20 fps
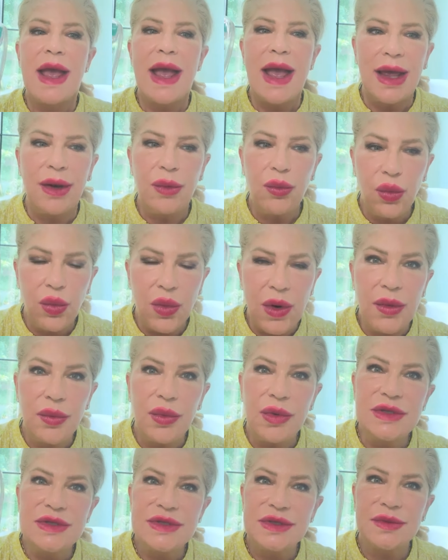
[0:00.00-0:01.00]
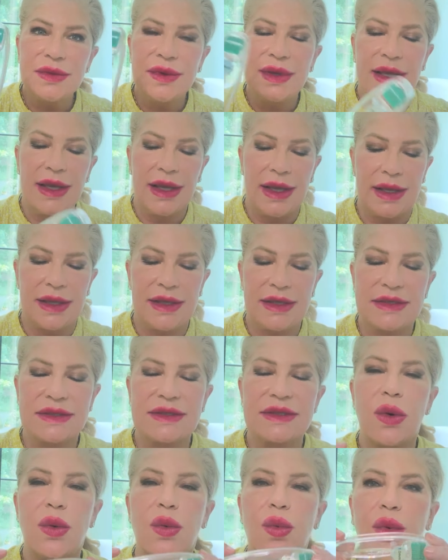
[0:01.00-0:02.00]
And what we're doing
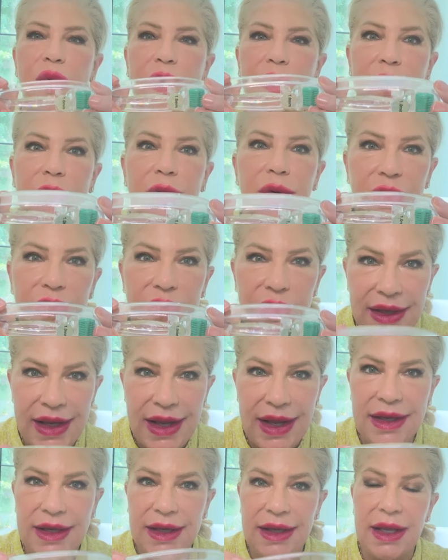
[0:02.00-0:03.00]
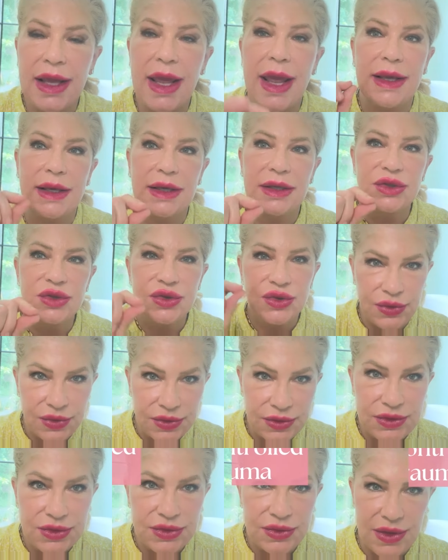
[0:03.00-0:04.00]
is we're creating a
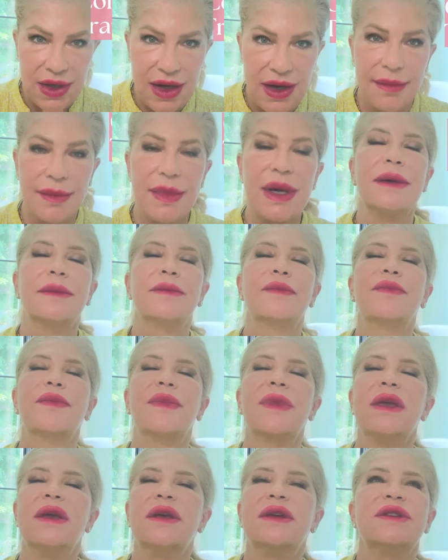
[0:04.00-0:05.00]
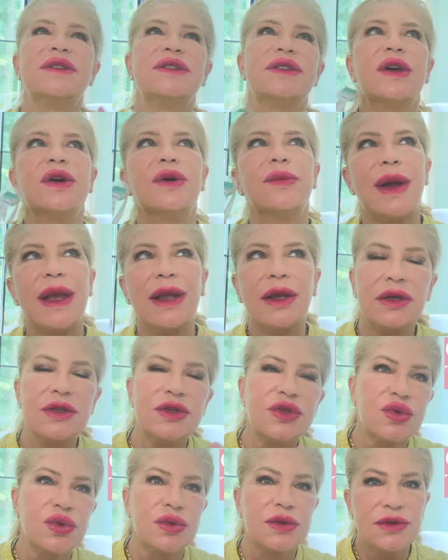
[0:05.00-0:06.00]
controlled trauma. So by
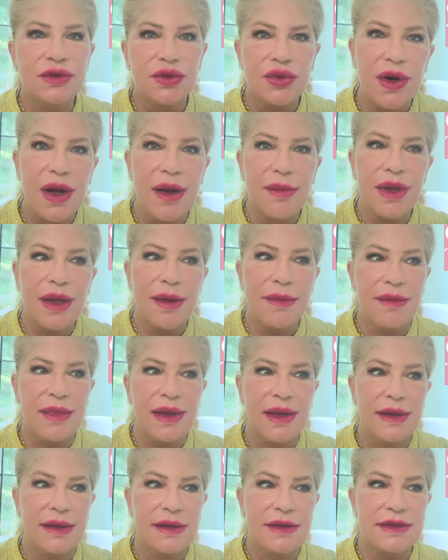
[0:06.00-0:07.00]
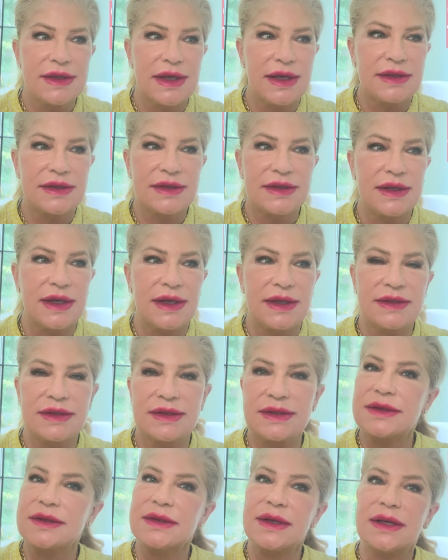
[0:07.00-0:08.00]
controlled trauma, it means it's,
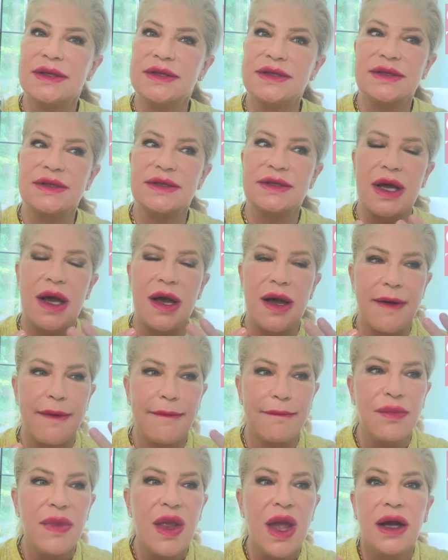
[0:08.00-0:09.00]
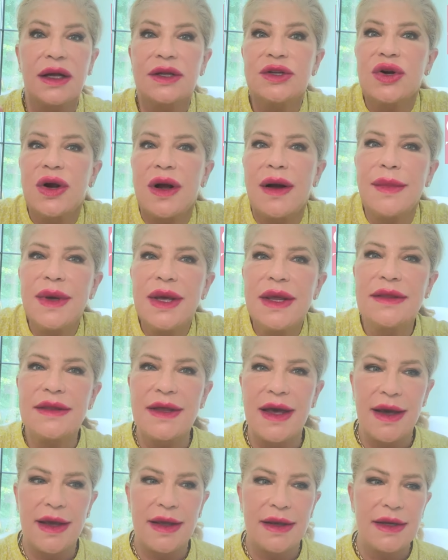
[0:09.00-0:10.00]
it's, it's um, a trauma
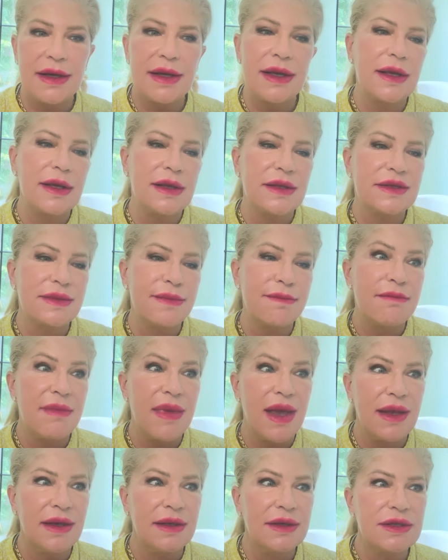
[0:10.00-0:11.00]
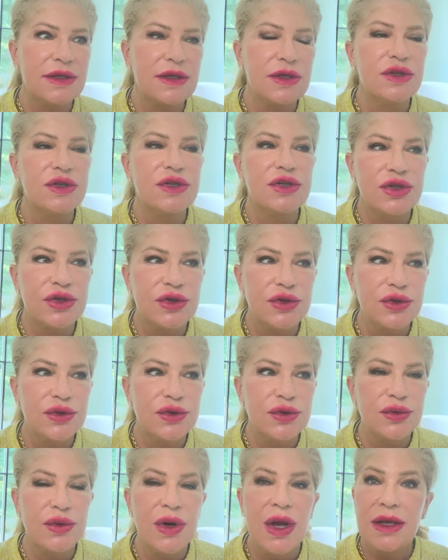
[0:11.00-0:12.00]
that is meant
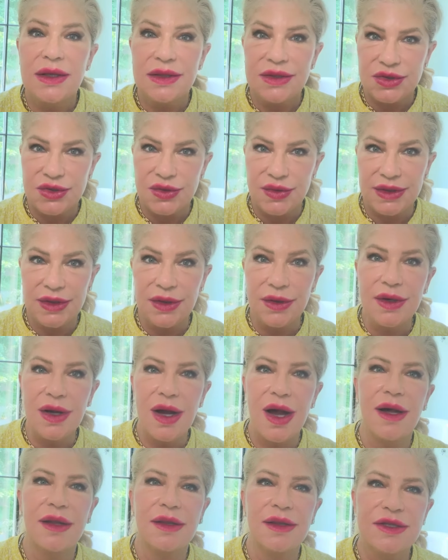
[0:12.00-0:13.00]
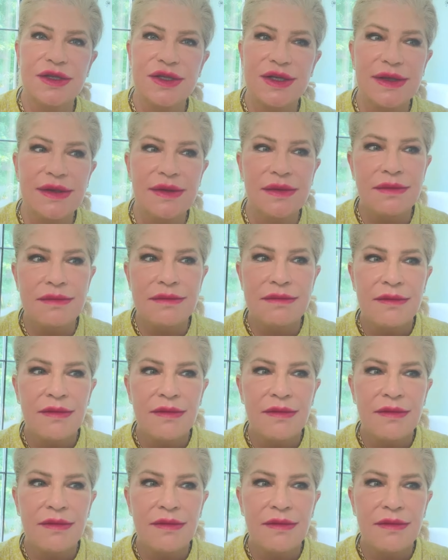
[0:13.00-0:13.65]
to trigger collagen.